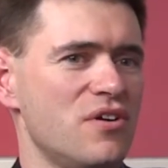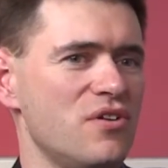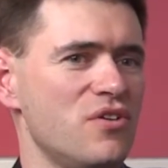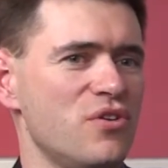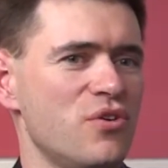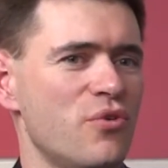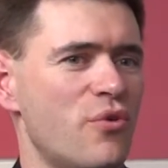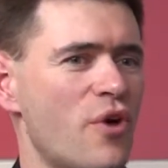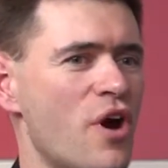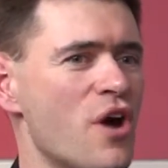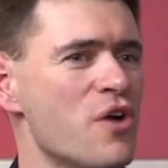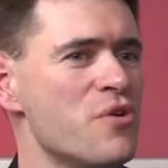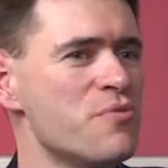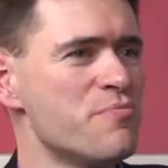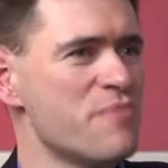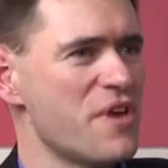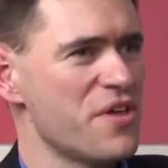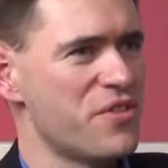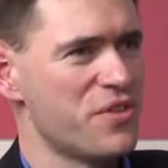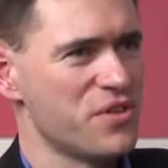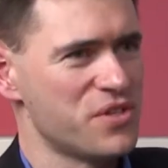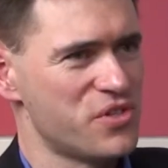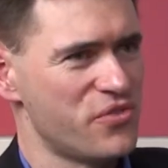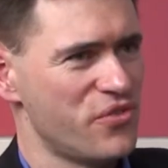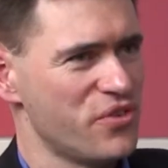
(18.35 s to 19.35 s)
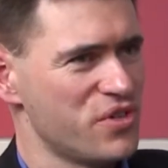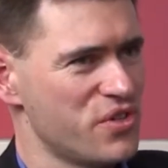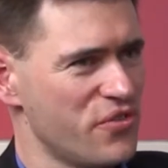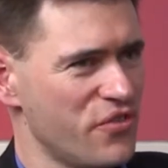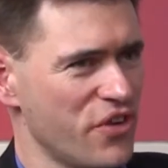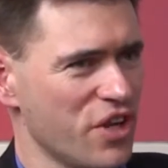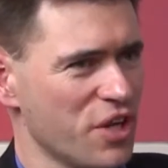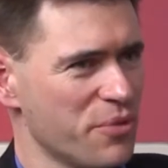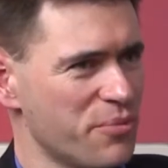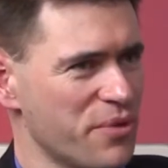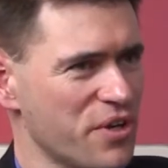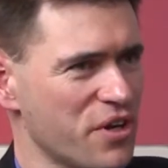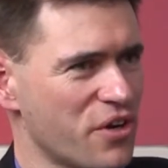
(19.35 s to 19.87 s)
your own methods for
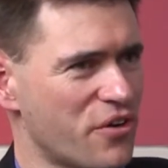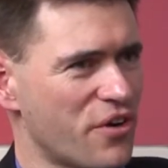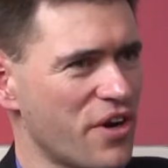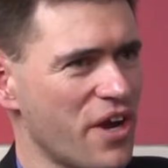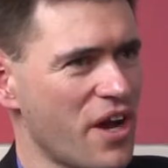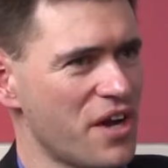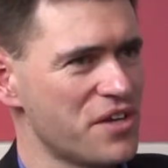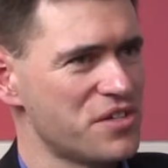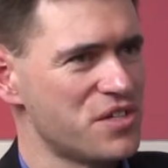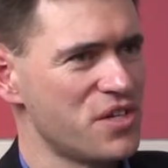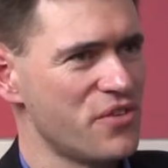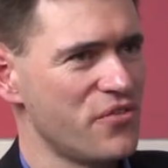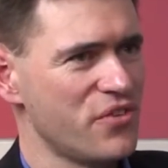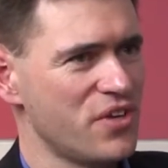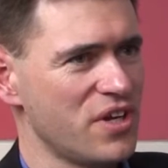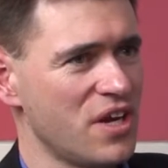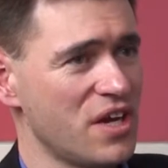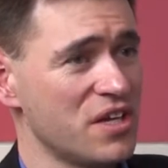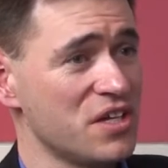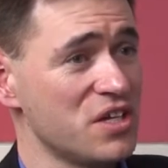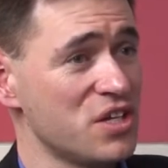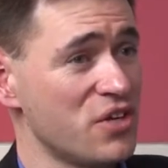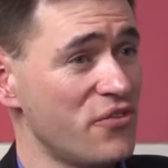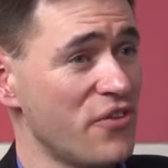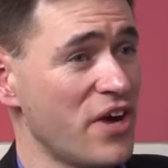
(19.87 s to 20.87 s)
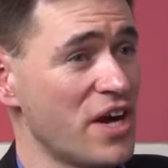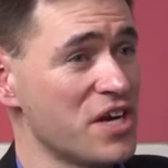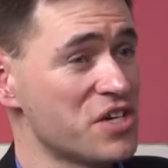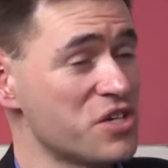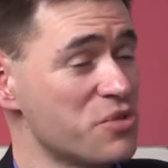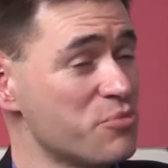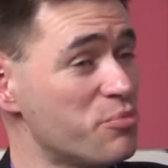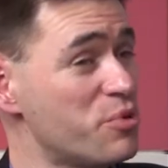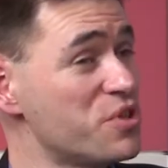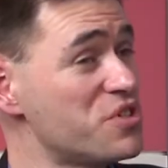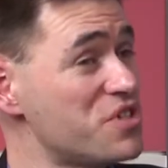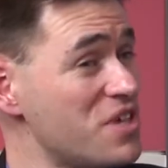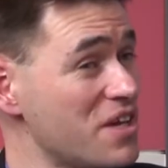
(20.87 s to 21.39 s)
developing creativity and
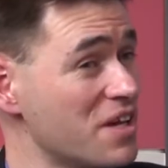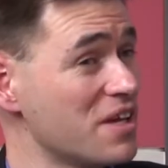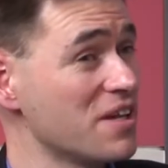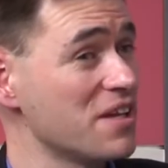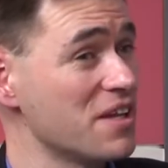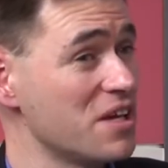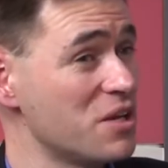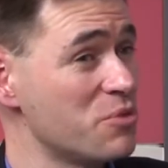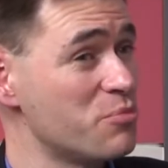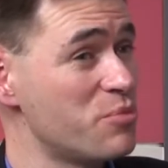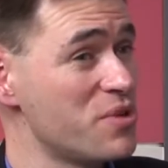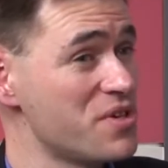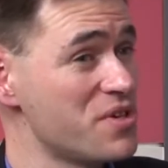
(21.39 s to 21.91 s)
innovation, particularly in